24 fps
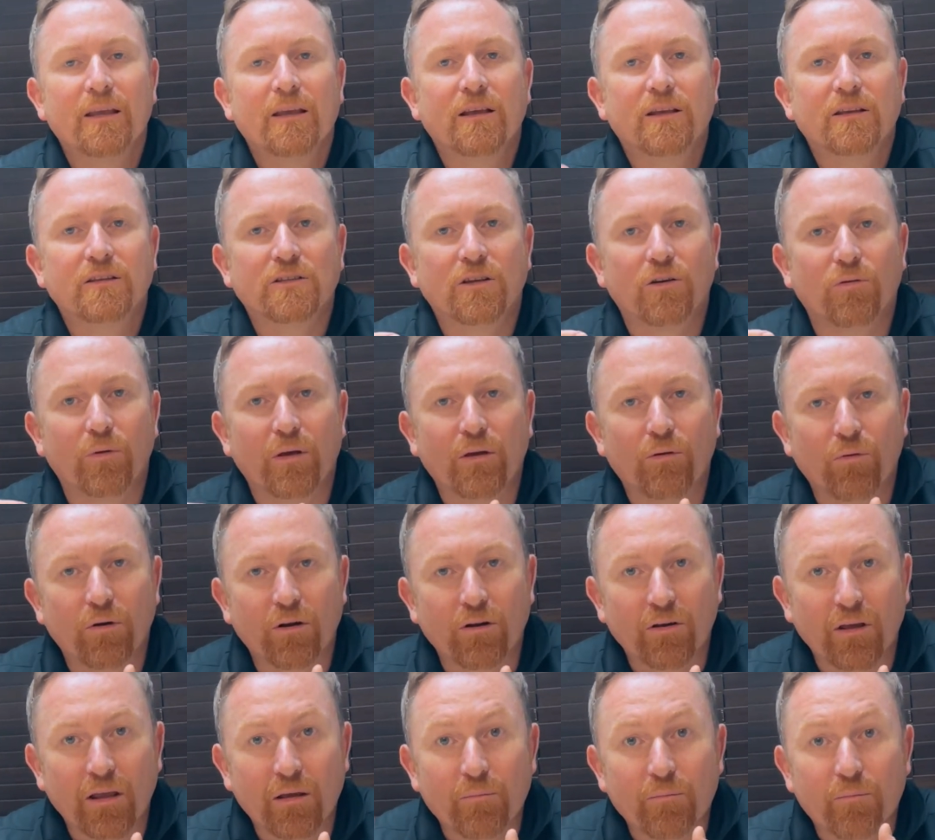So we want
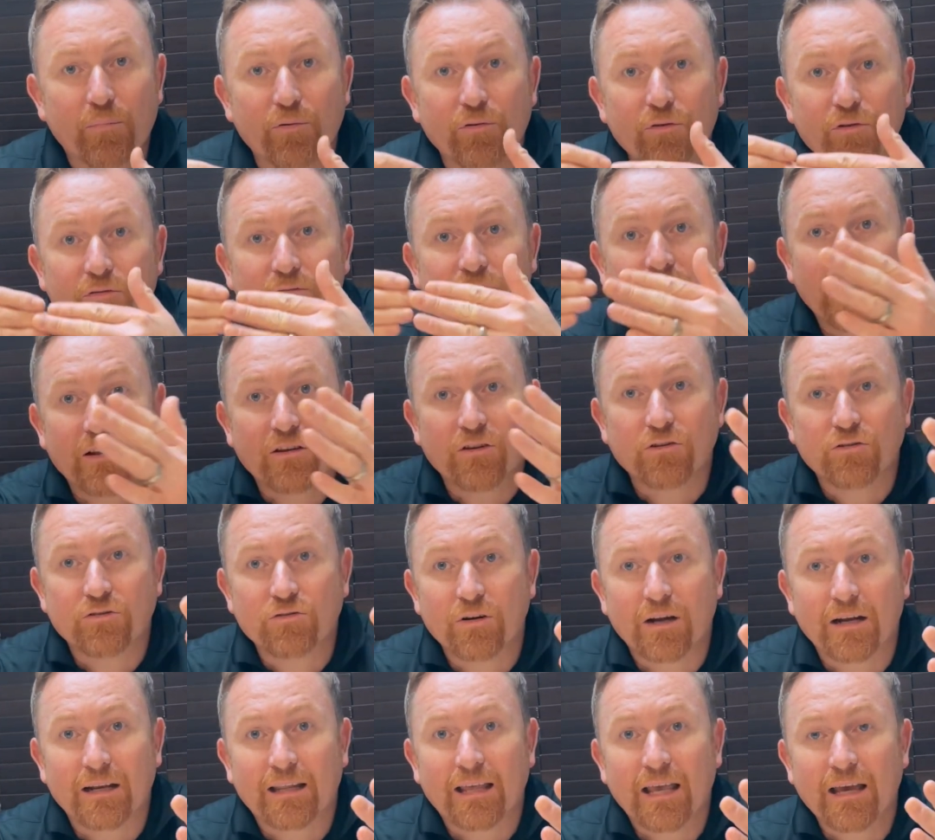to improve that
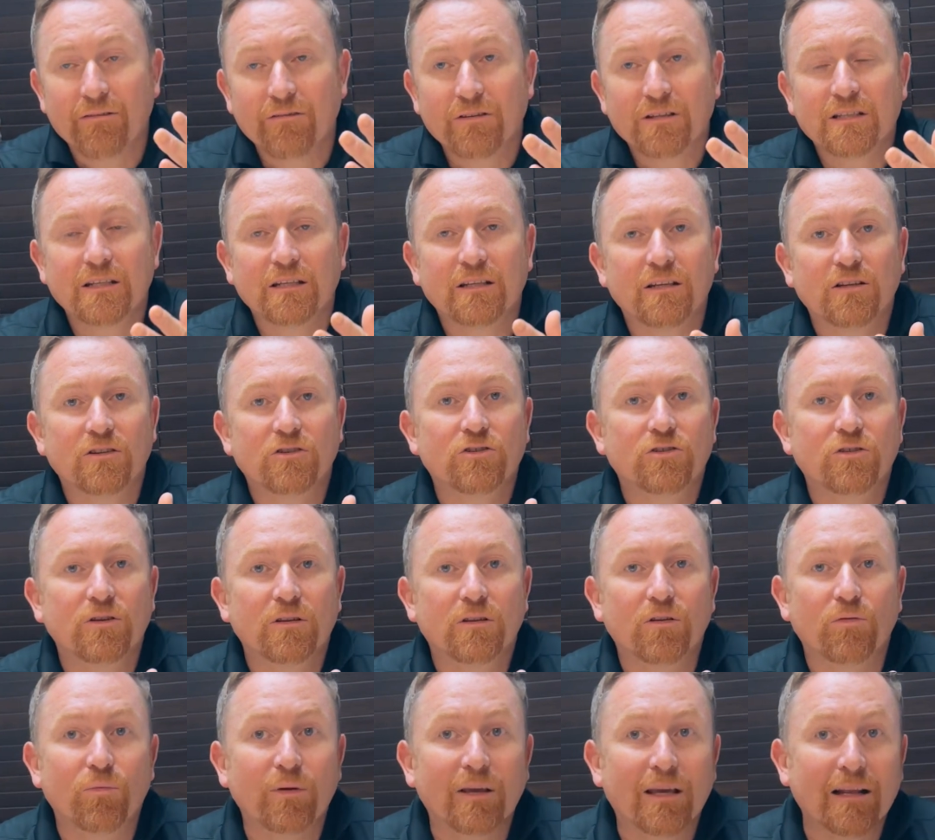uterine cavity and ensure
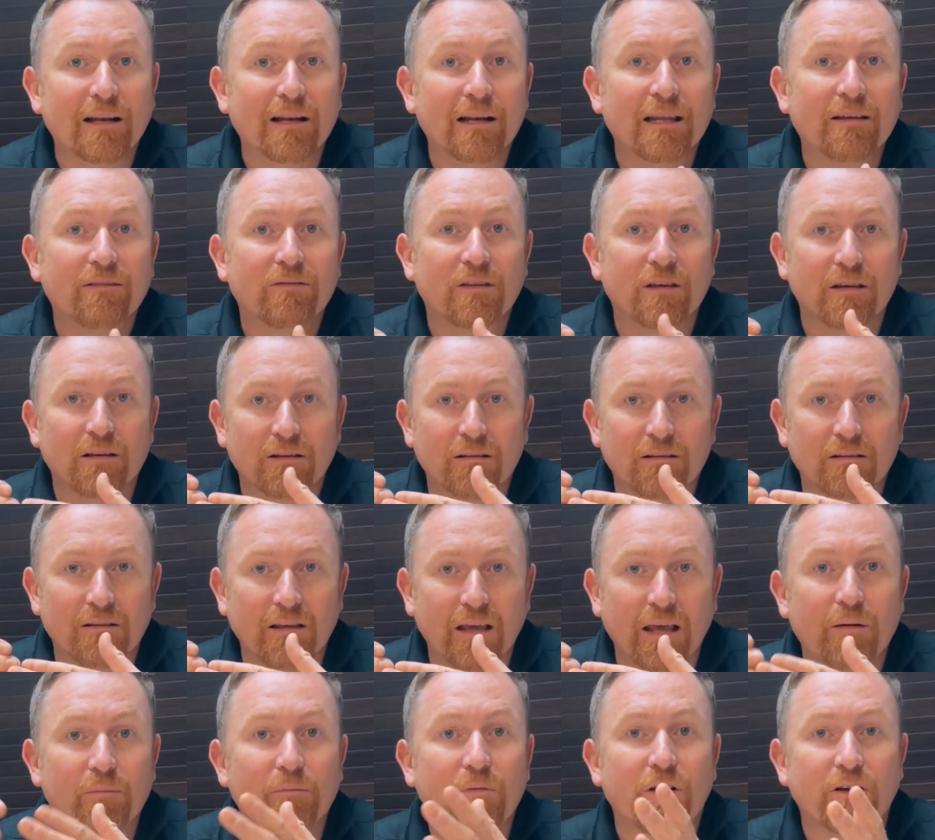that we can leave the
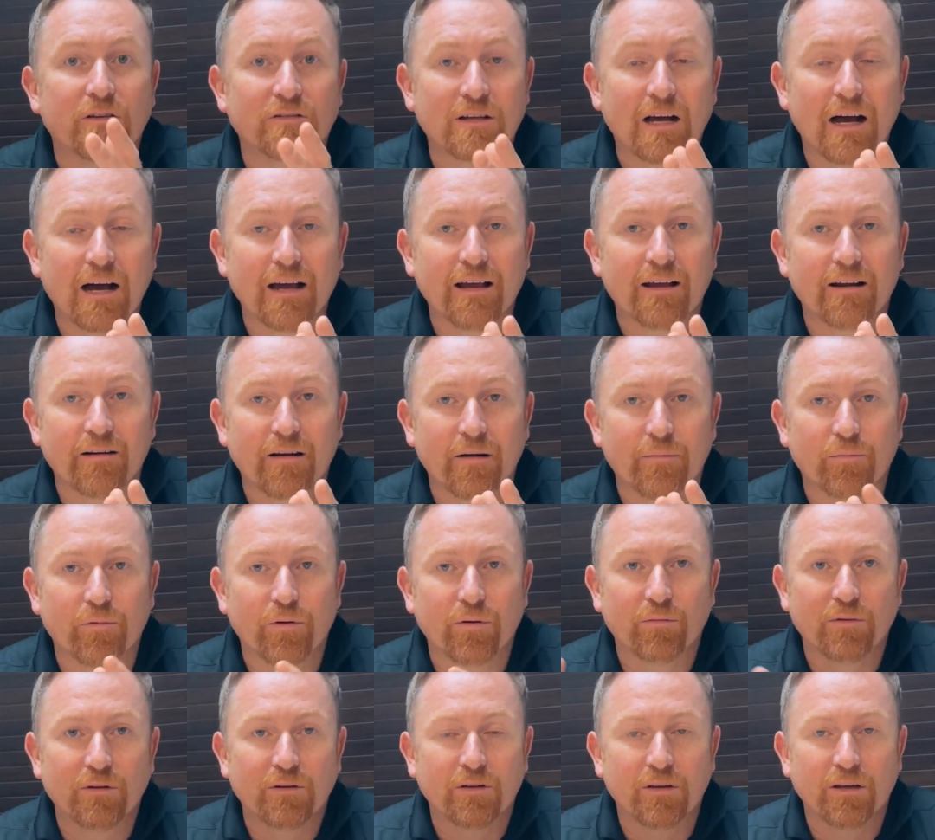embryos higher up when
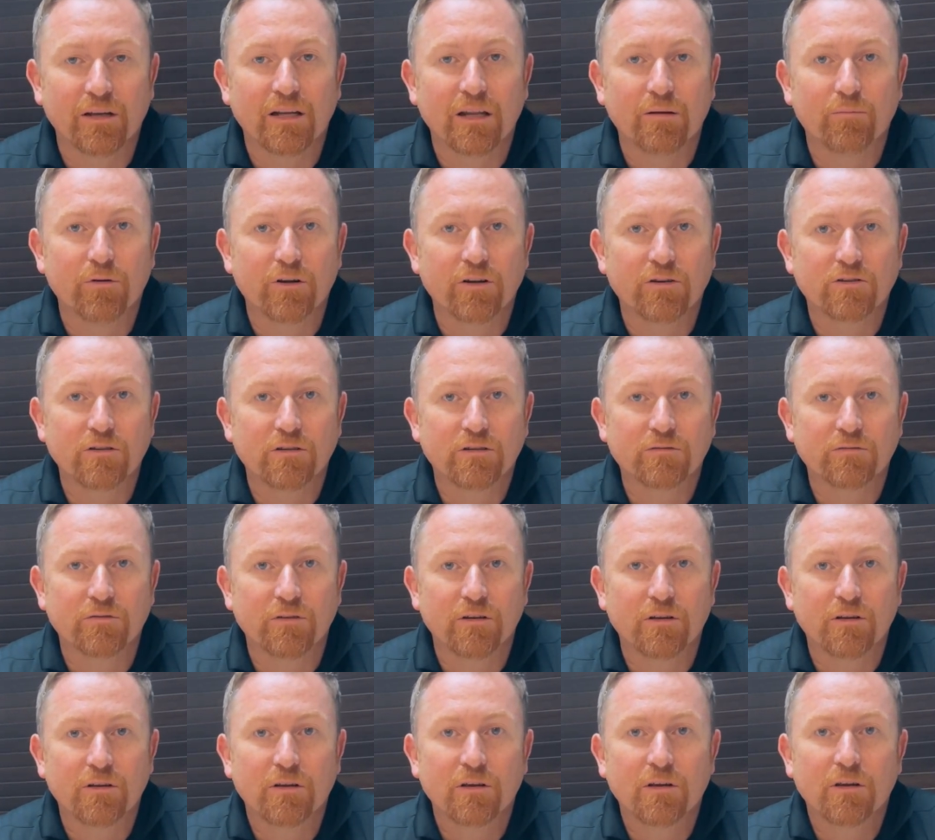we're doing an embryo transfer.
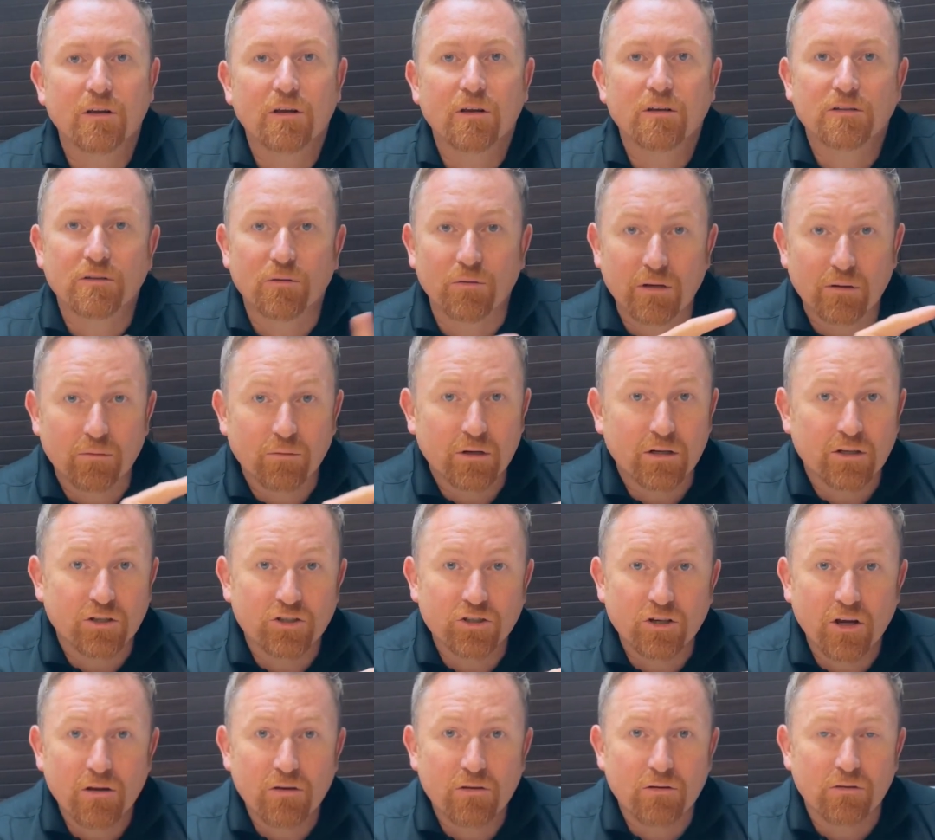So what I want to
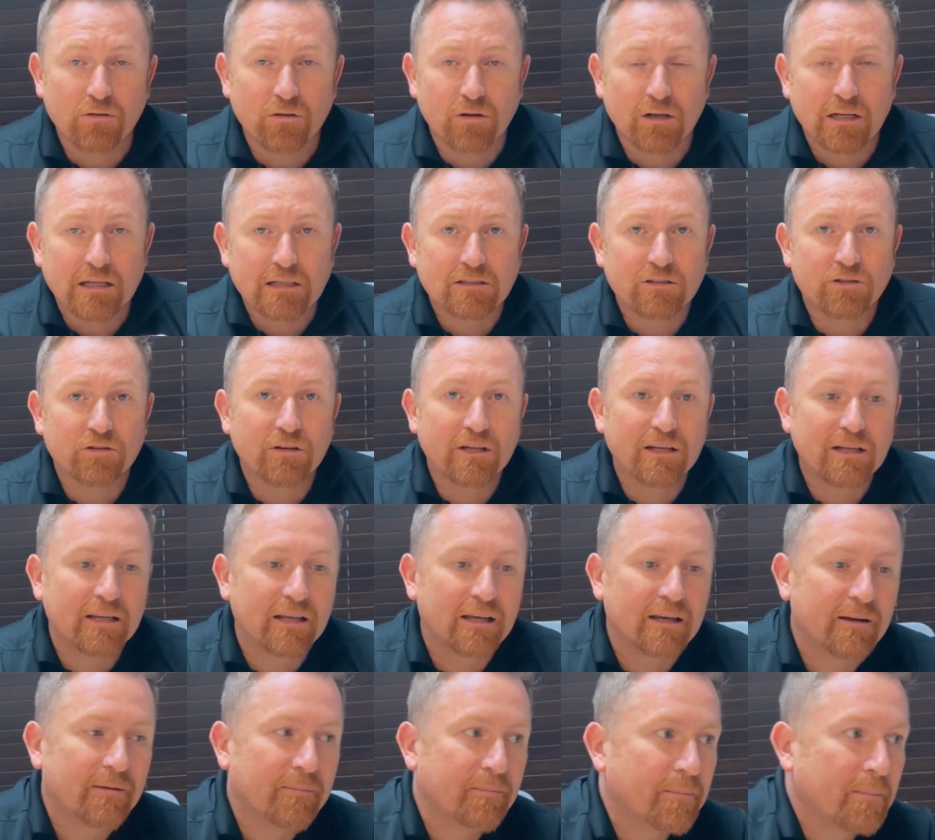show you on our screen
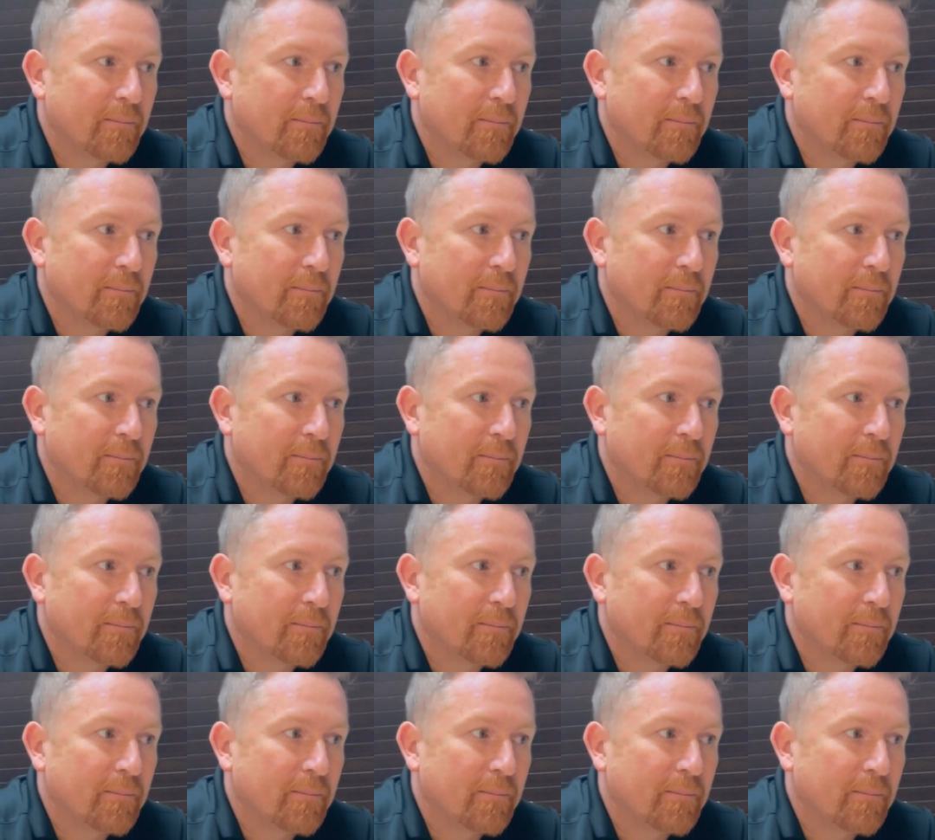here